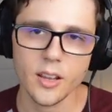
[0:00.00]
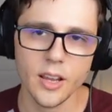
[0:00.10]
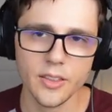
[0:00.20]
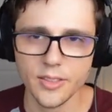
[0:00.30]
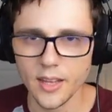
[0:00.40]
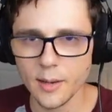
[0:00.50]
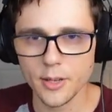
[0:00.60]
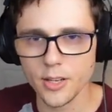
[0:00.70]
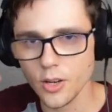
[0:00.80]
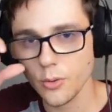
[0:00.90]
and then I'm
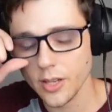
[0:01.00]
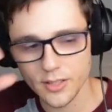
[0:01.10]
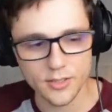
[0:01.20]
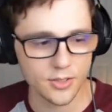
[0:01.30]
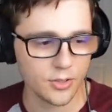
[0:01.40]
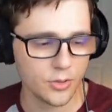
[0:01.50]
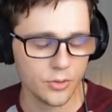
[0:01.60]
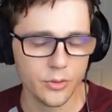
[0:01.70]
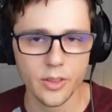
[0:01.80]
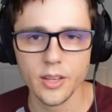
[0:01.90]
going to go
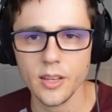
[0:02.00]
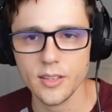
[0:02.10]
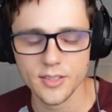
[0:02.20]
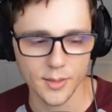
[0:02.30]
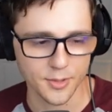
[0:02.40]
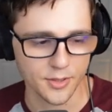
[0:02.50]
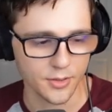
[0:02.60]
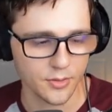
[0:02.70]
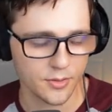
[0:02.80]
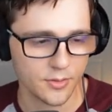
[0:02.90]
into the
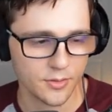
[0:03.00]
substitute.